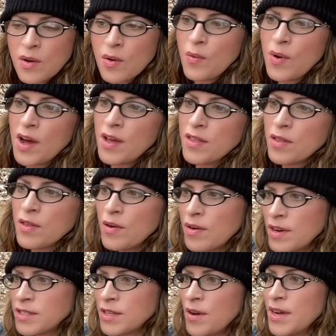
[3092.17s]
Well, the Lord
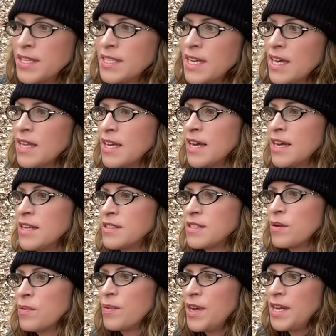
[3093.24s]
is always telling us
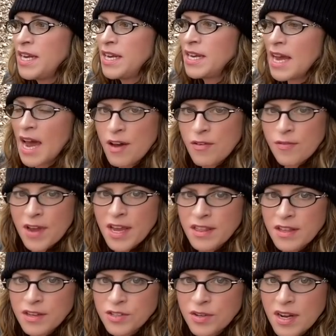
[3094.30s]
that we need to have faith
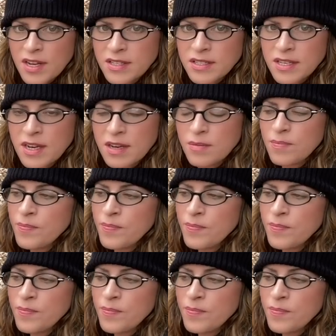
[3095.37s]
and trust Him.